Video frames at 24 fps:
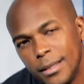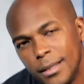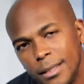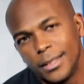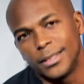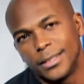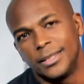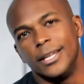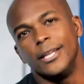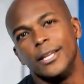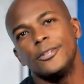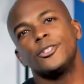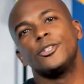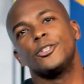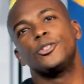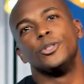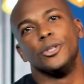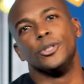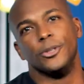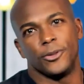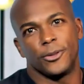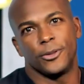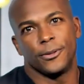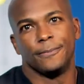Listen, here's the
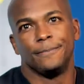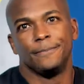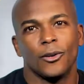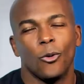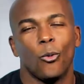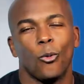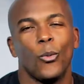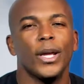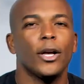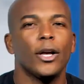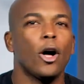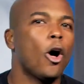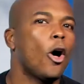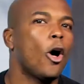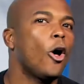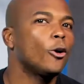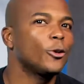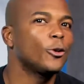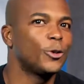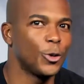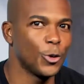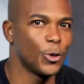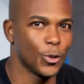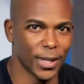truth. We
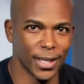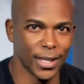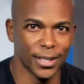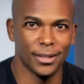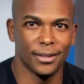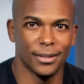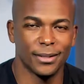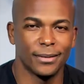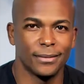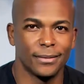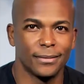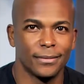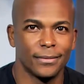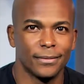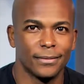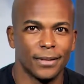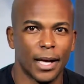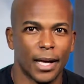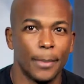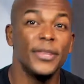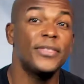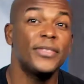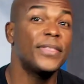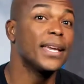all do this.
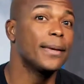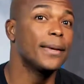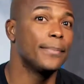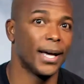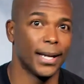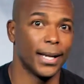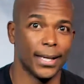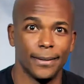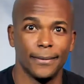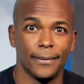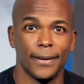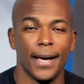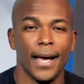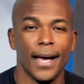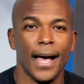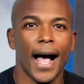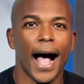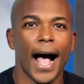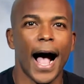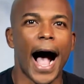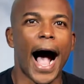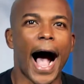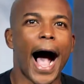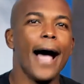I mean, think about it.
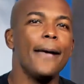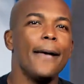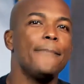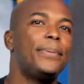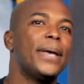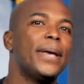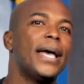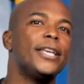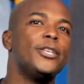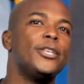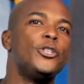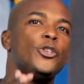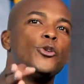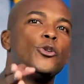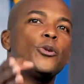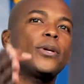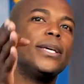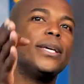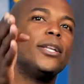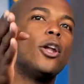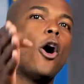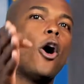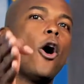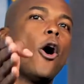I bet you
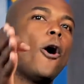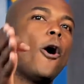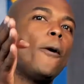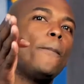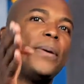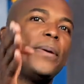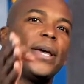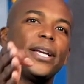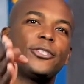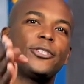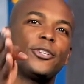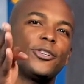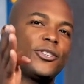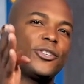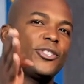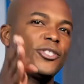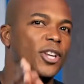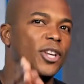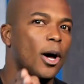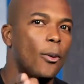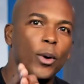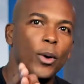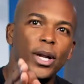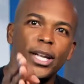can all picture
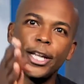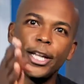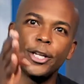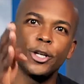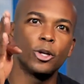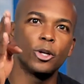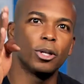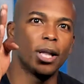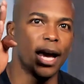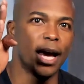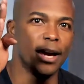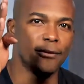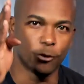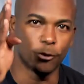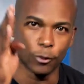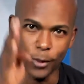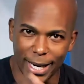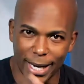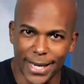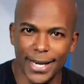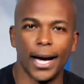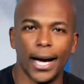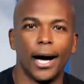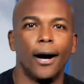someone in your life
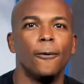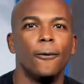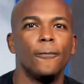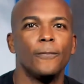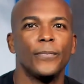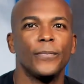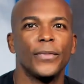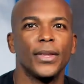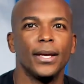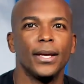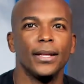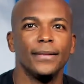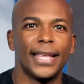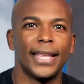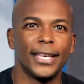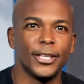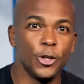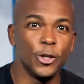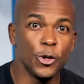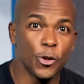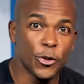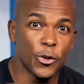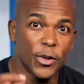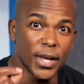right now that
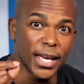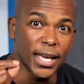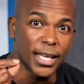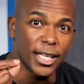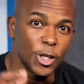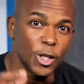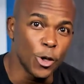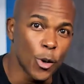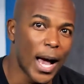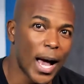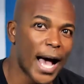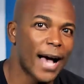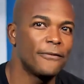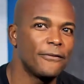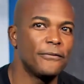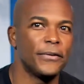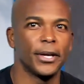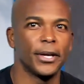you think you have